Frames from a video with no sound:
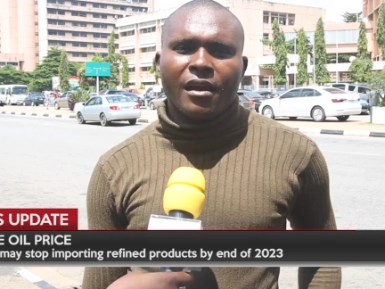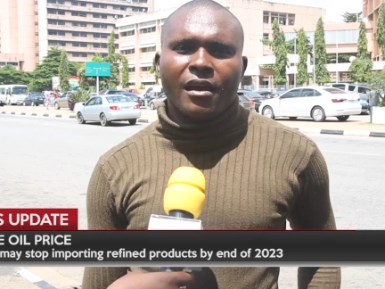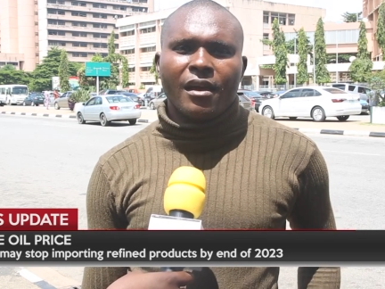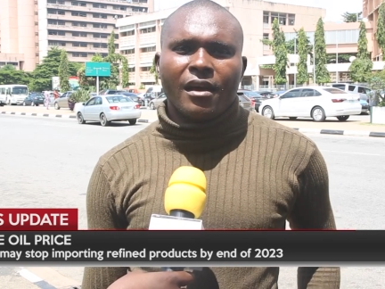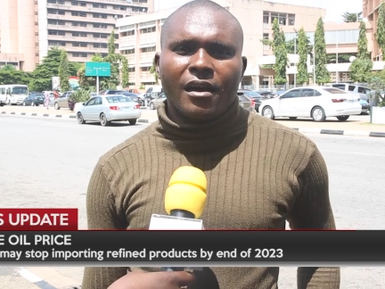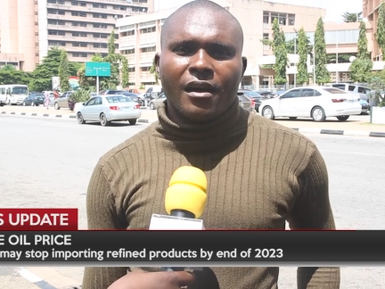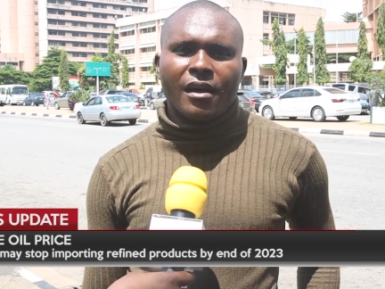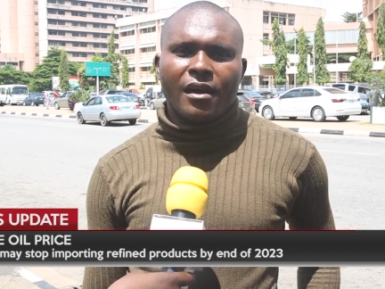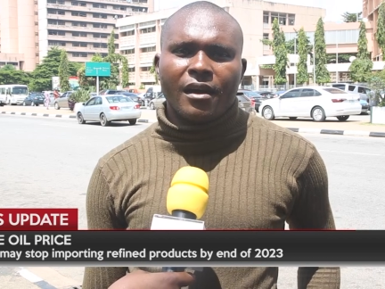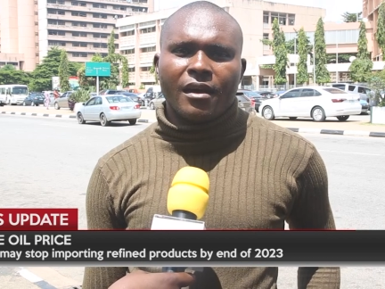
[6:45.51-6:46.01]

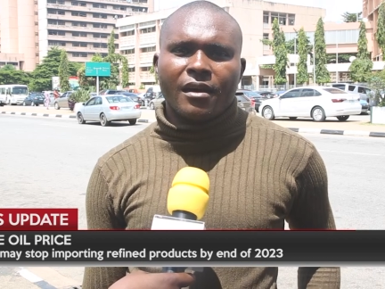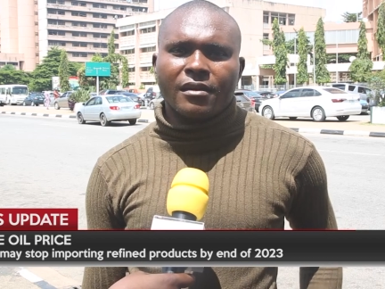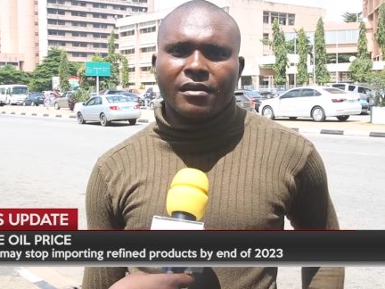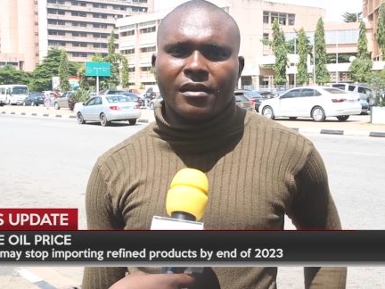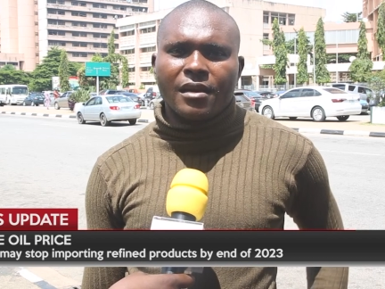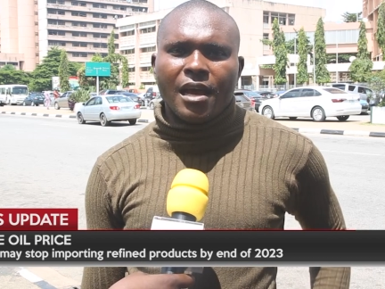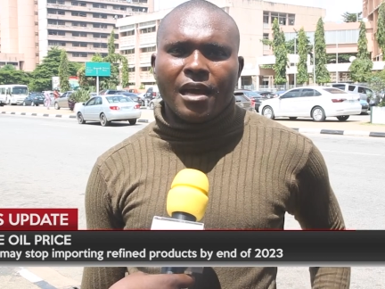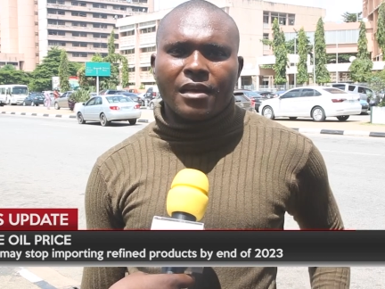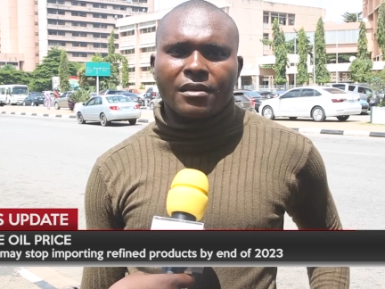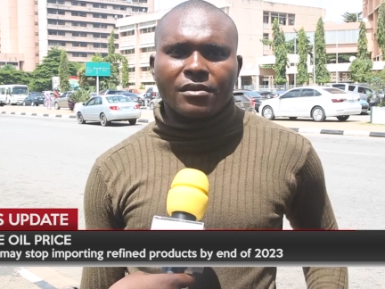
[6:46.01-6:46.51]

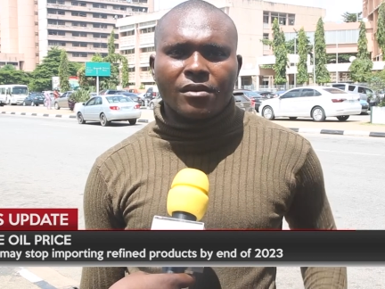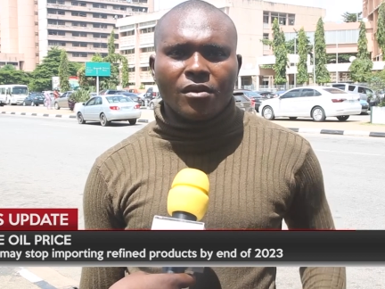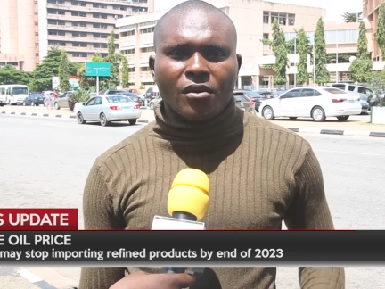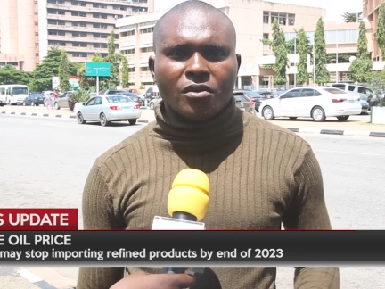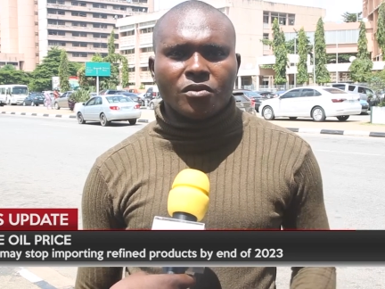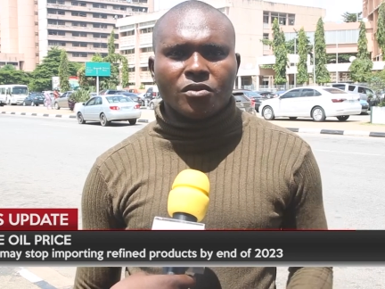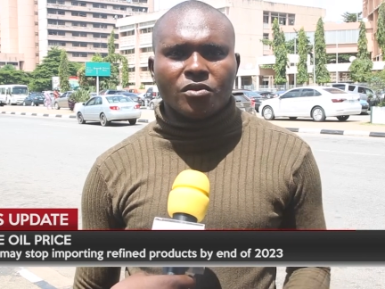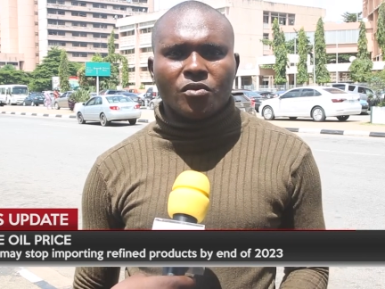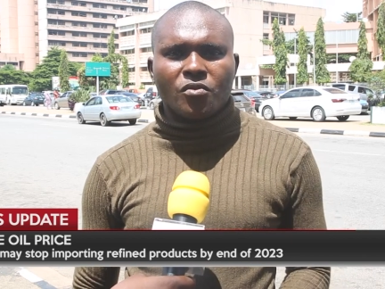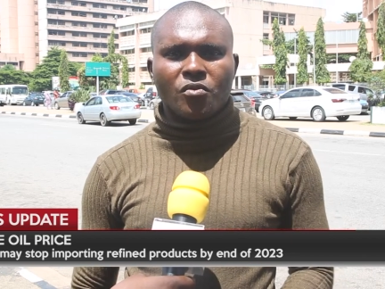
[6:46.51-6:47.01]
That
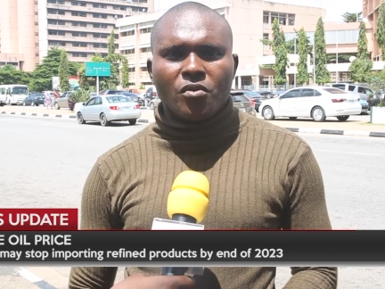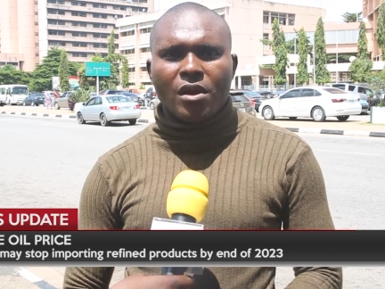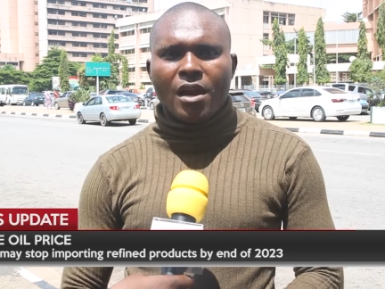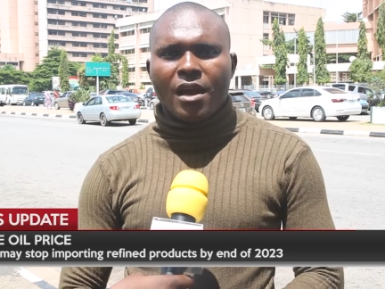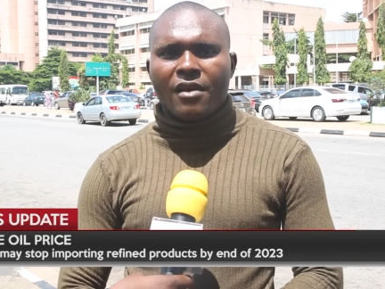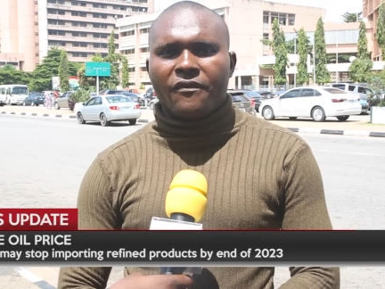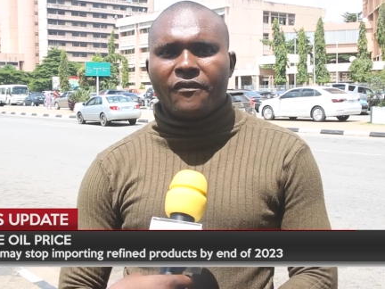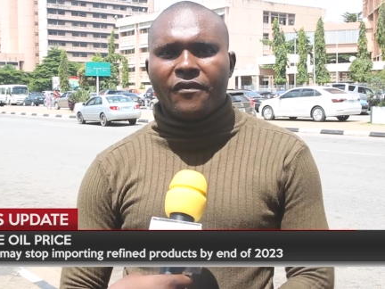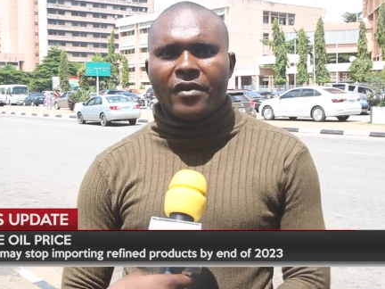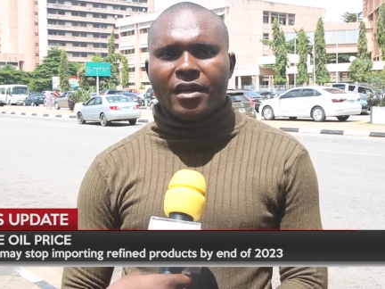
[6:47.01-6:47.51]
also will
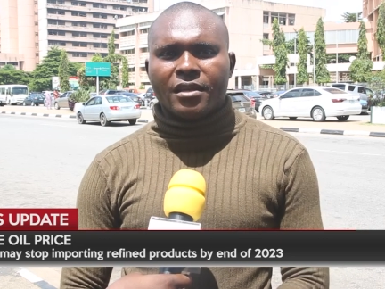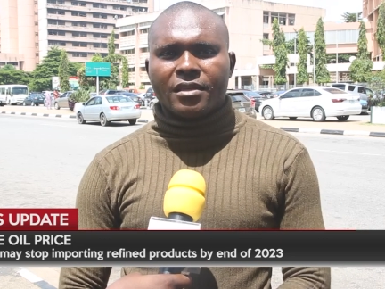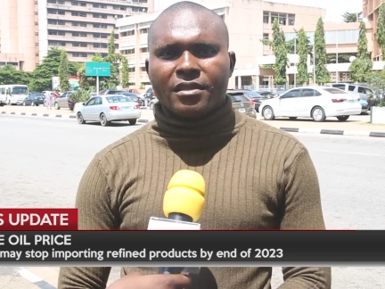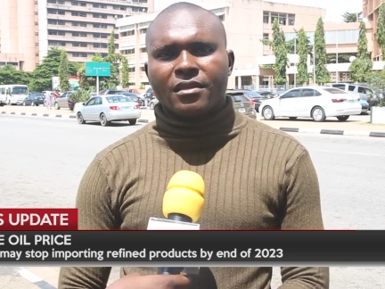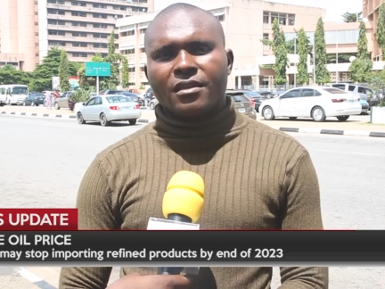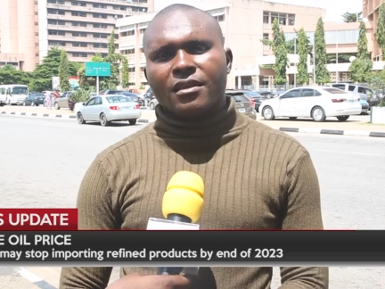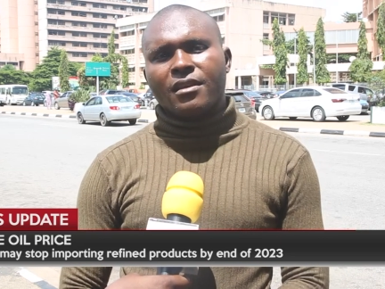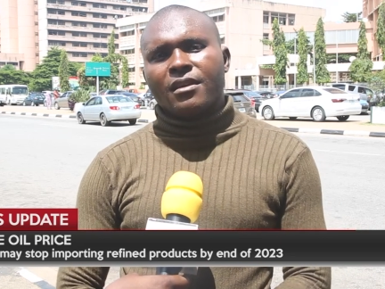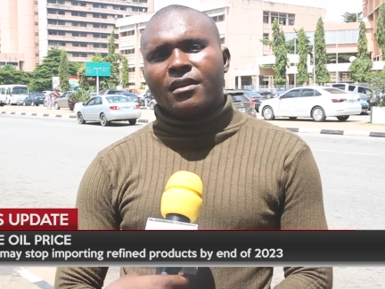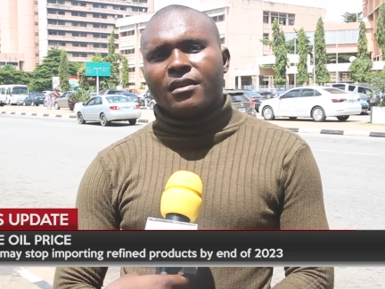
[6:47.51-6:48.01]

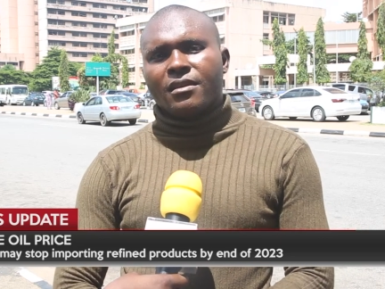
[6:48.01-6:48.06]
affect